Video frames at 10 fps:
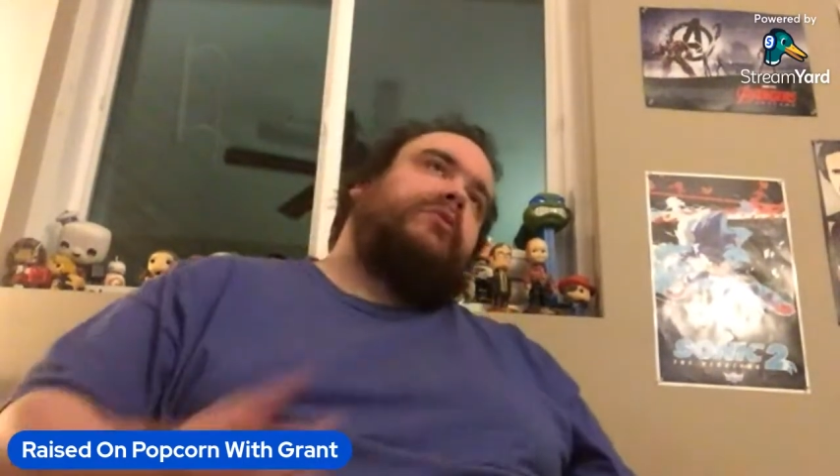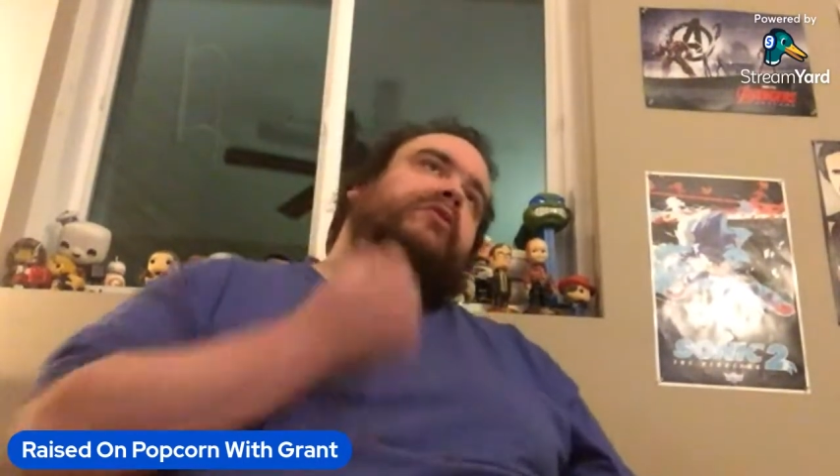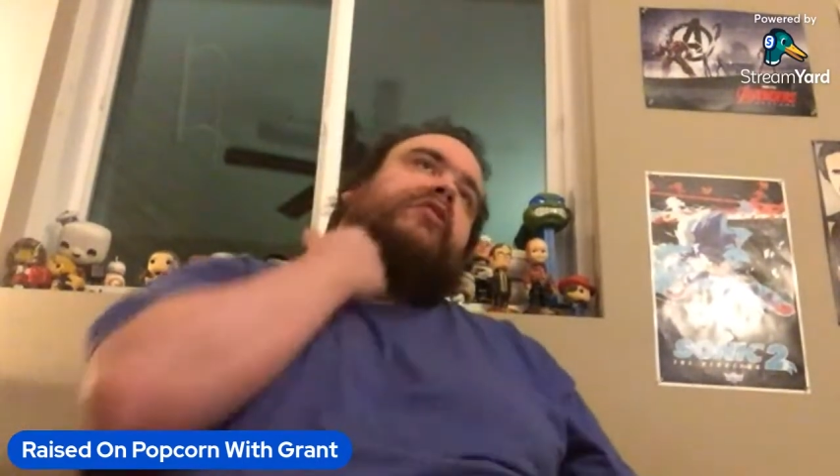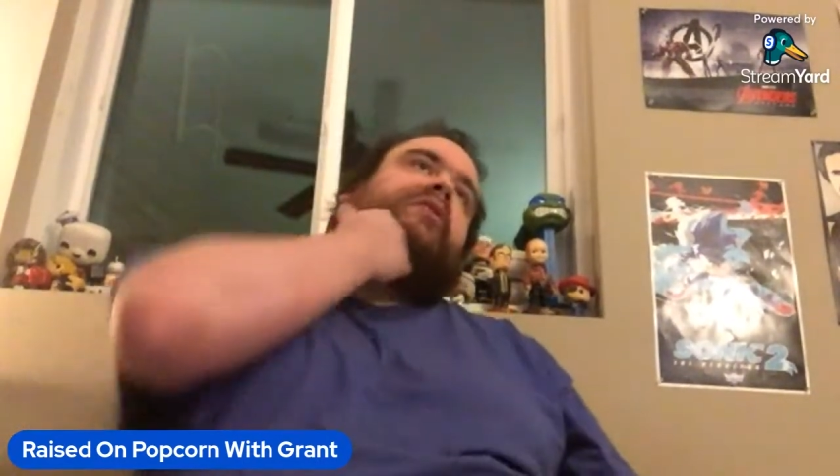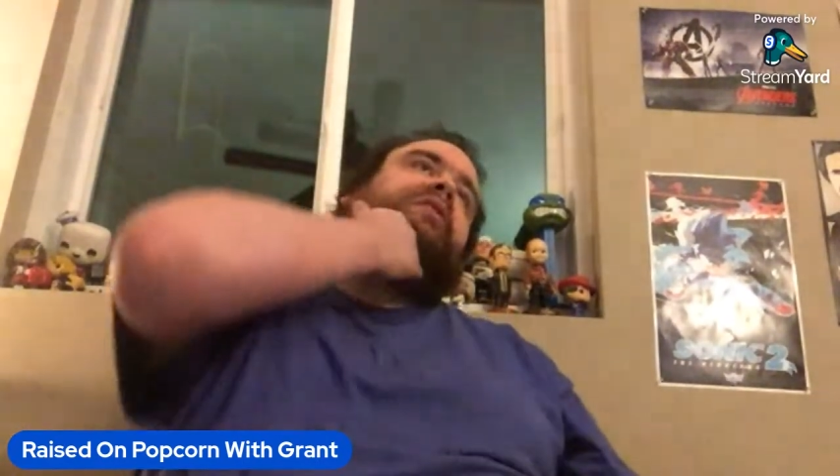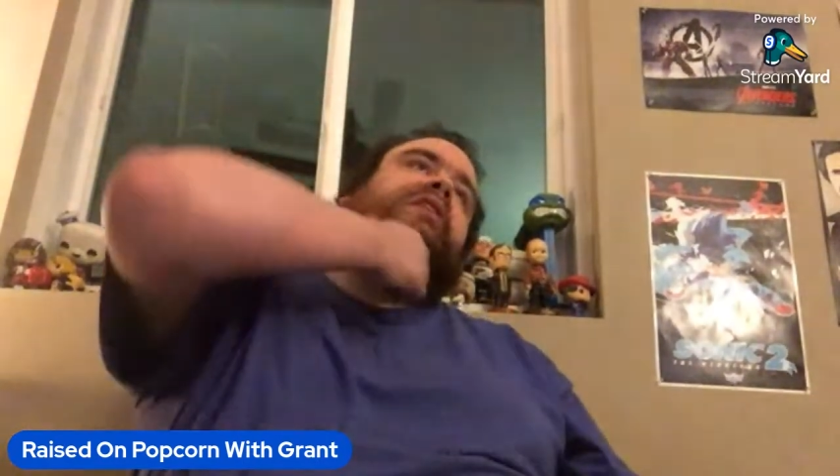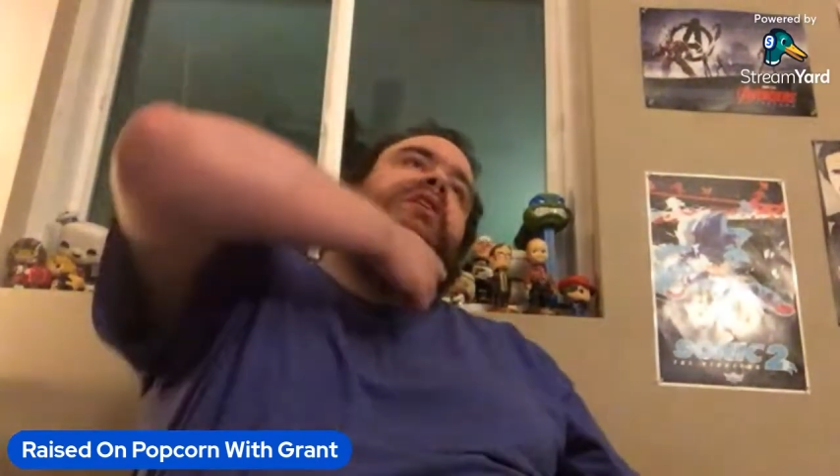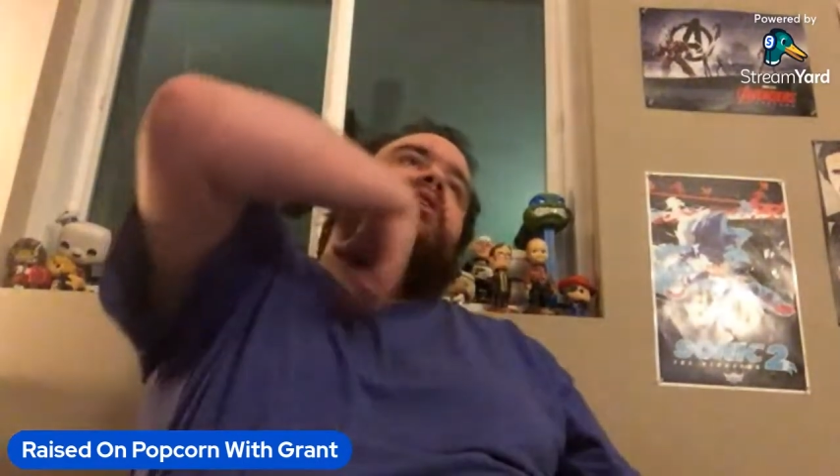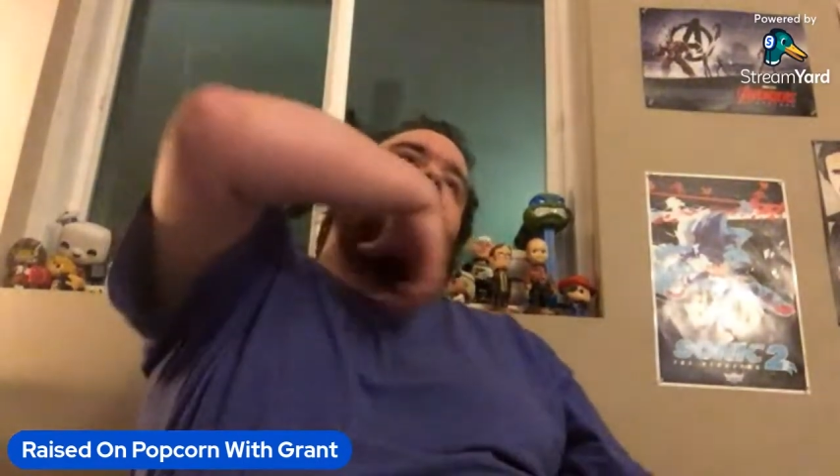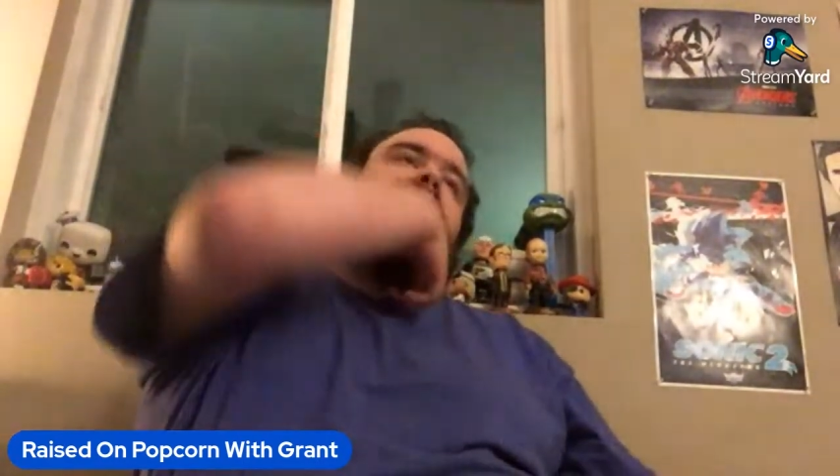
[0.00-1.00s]
So
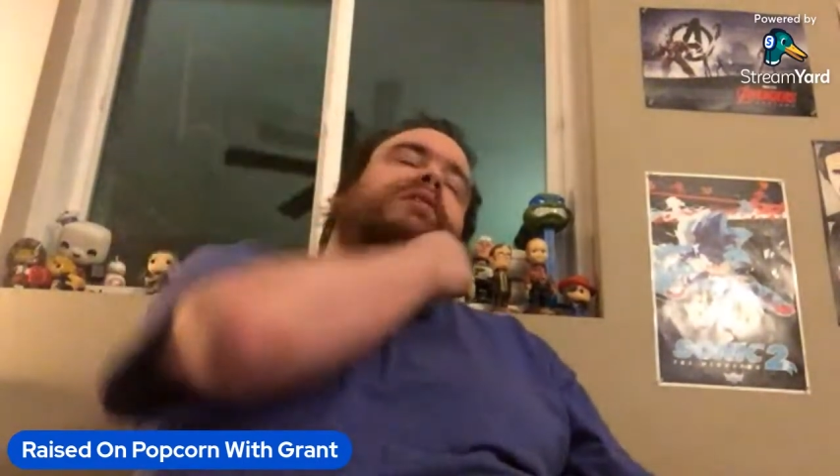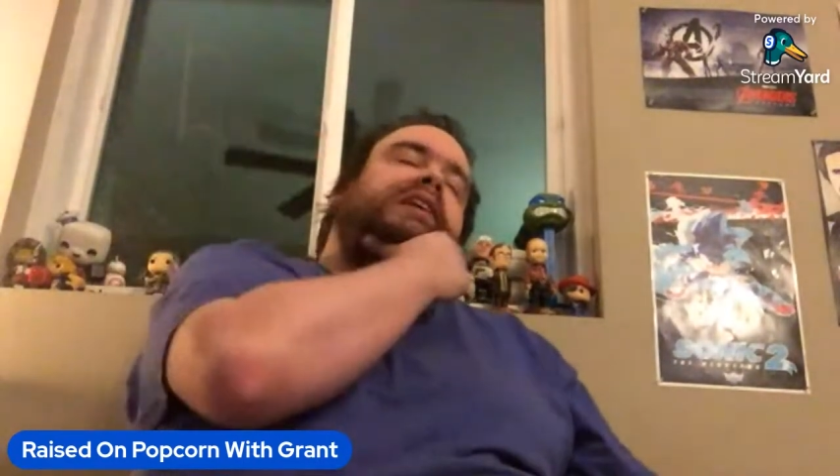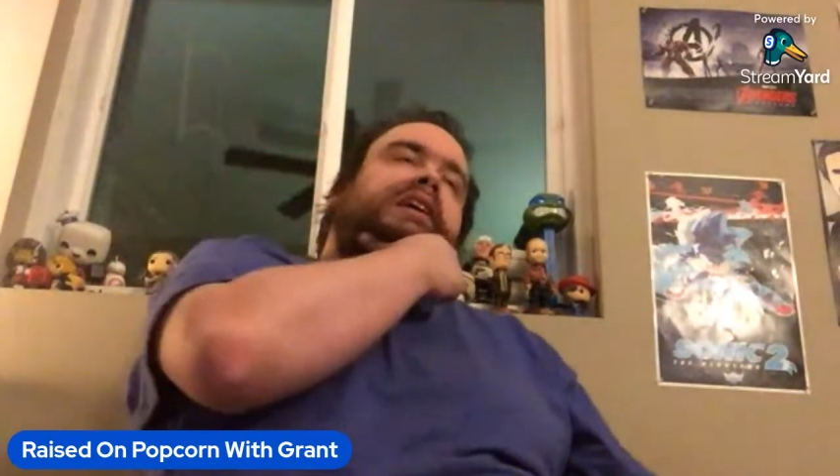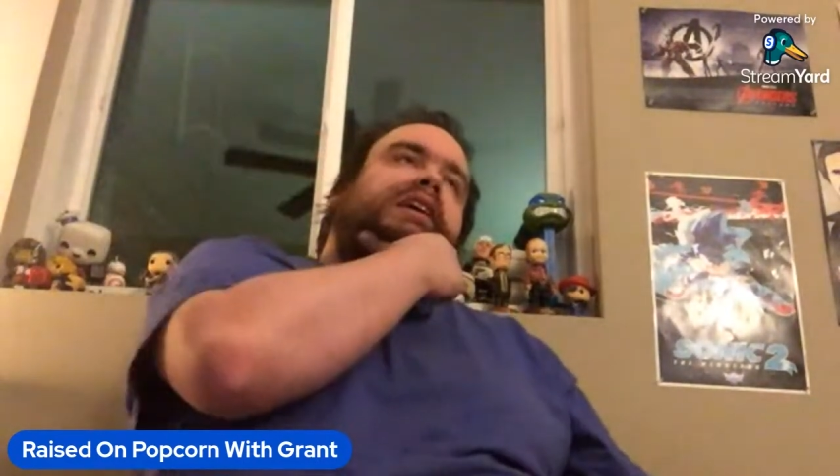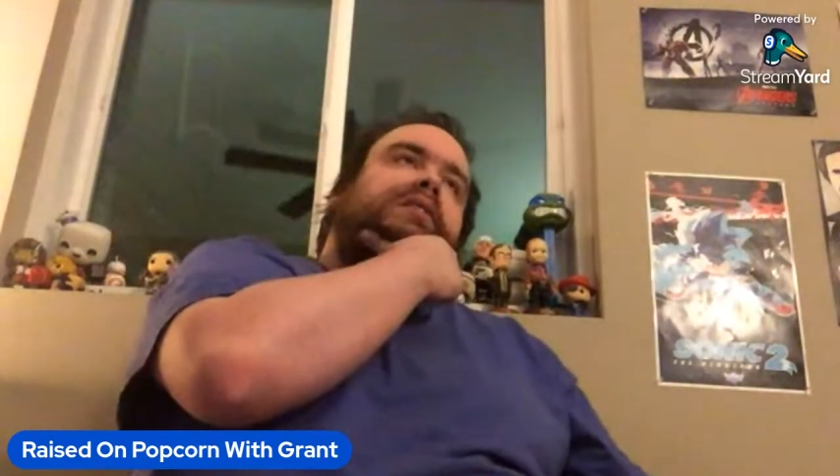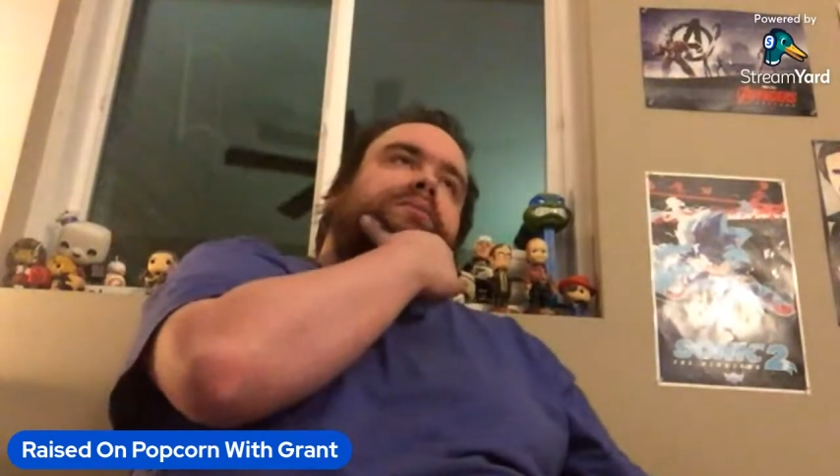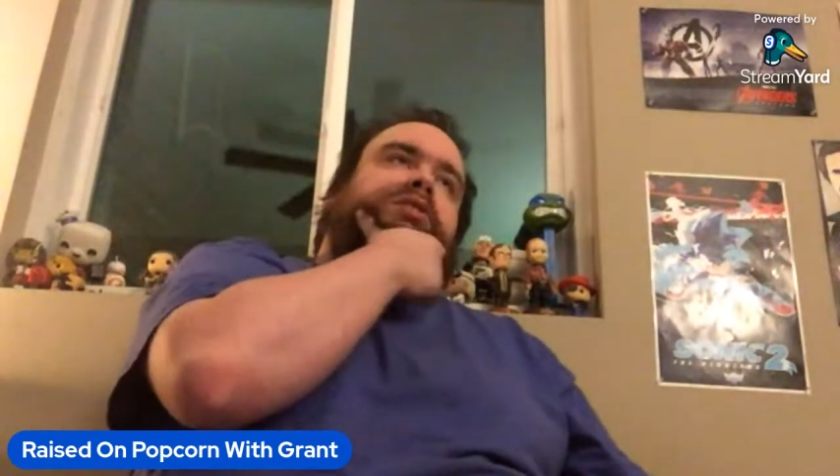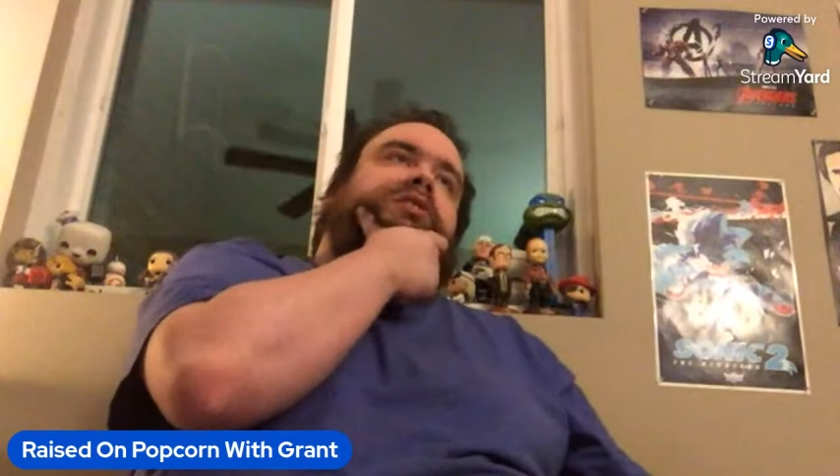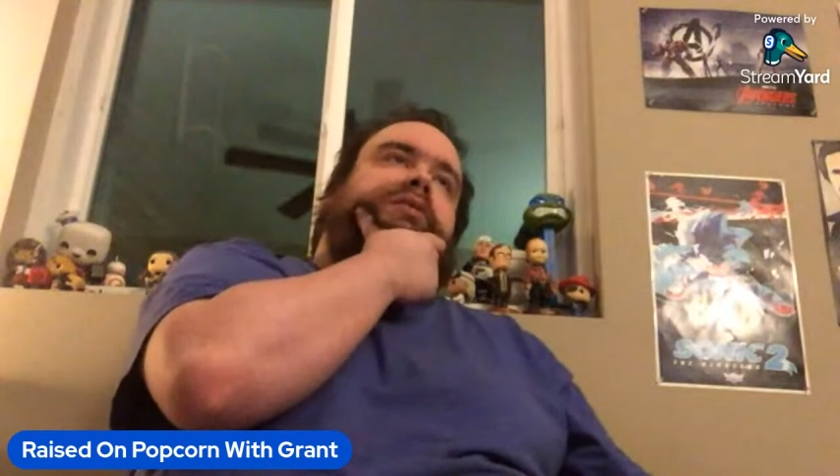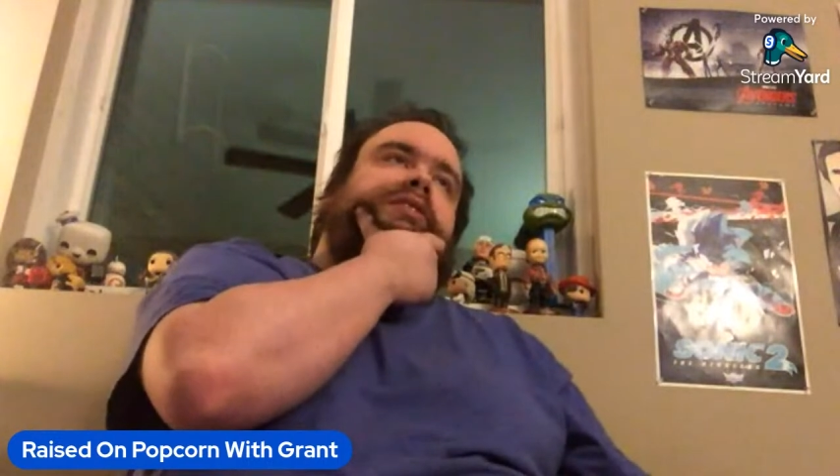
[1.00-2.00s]
we're
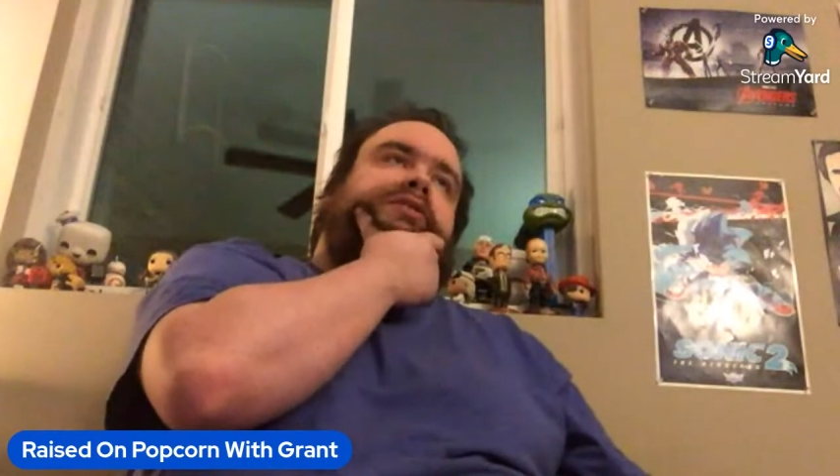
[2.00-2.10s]
going